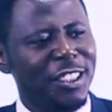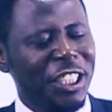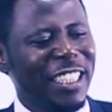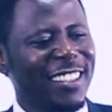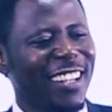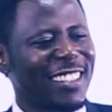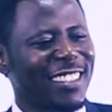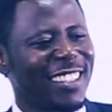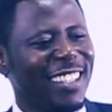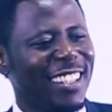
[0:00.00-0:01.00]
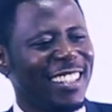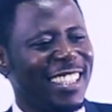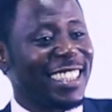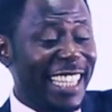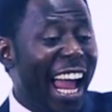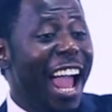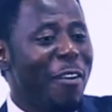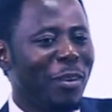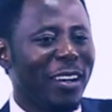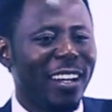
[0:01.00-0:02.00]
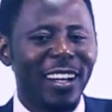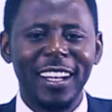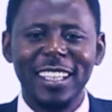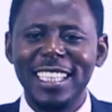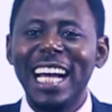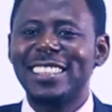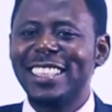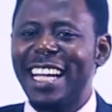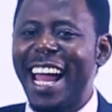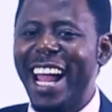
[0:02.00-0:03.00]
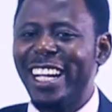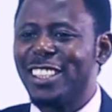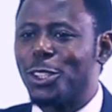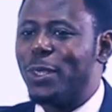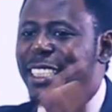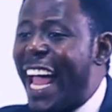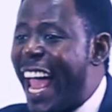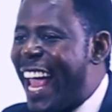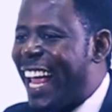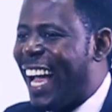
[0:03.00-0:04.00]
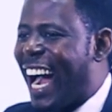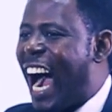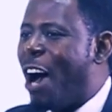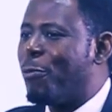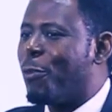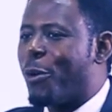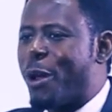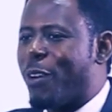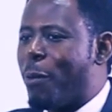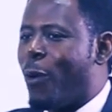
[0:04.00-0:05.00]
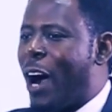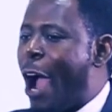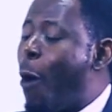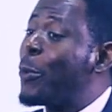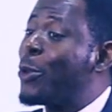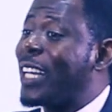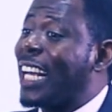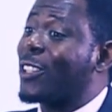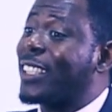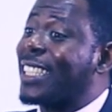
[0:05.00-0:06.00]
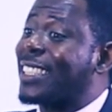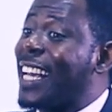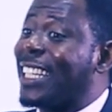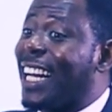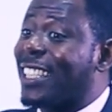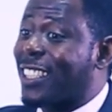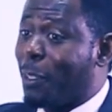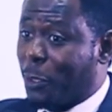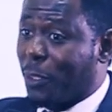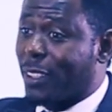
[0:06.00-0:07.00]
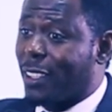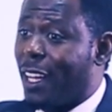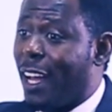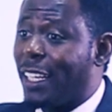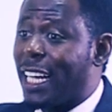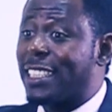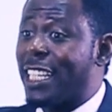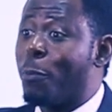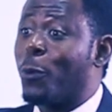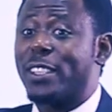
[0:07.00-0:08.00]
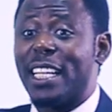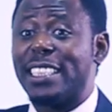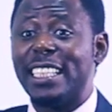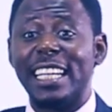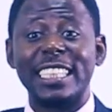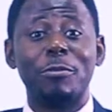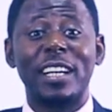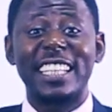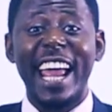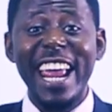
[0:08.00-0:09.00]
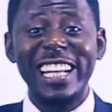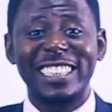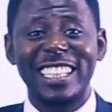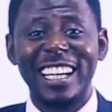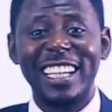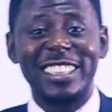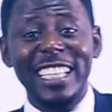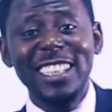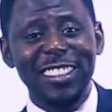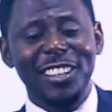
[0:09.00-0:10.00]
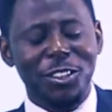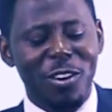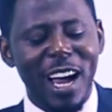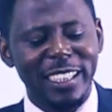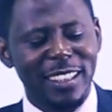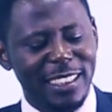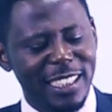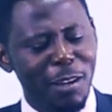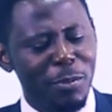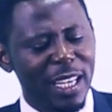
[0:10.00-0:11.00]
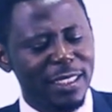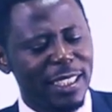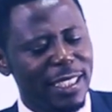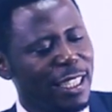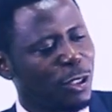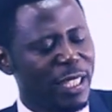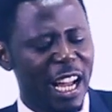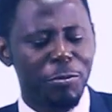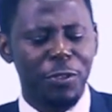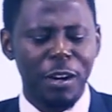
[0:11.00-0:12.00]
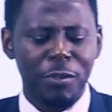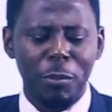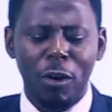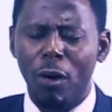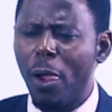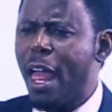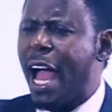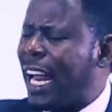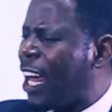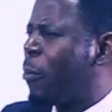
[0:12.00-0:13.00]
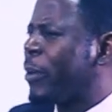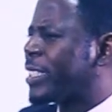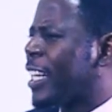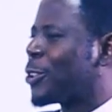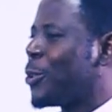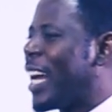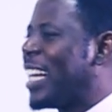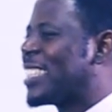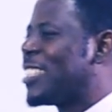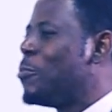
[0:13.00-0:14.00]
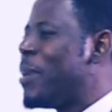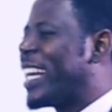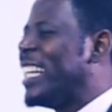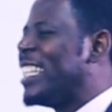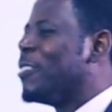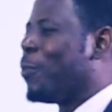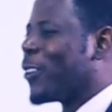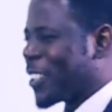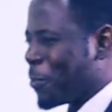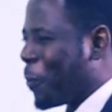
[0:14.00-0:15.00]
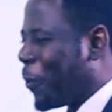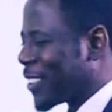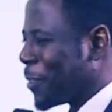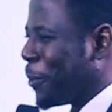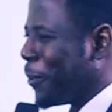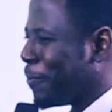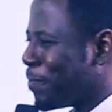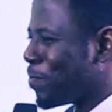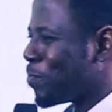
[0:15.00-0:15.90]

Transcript: Jesus, the same yesterday, today, and forevermore. I hope you know that's not a saying, that's scriptures. That's Hebrews thirteen and then verse eight. Jesus Christ the same yesterday, today, and forevermore. Allow me to say to you that he's still making the impossible possible.